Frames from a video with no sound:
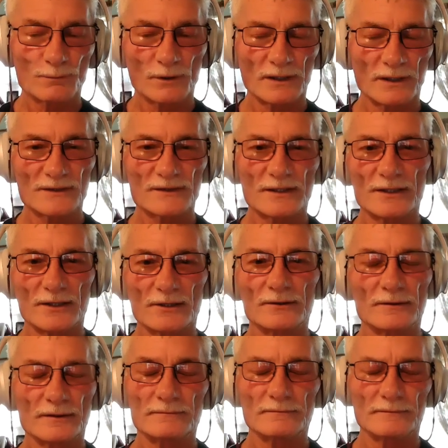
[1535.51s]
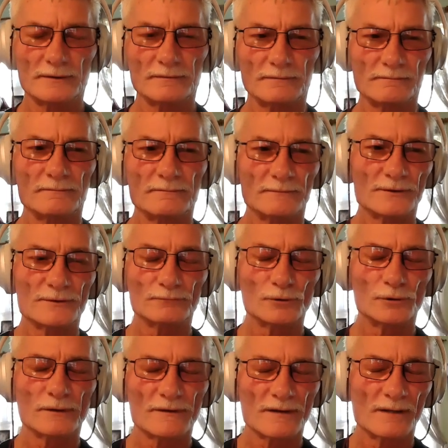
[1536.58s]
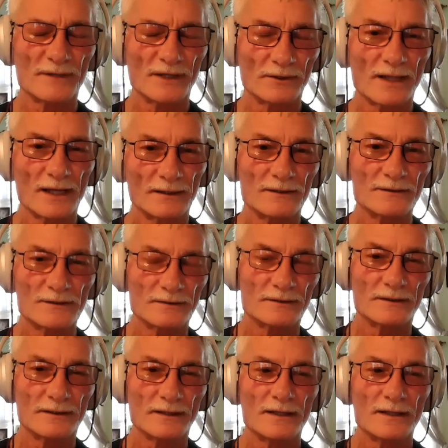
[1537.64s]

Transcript: Just one last thing here. There's a rule of thumb here, and that is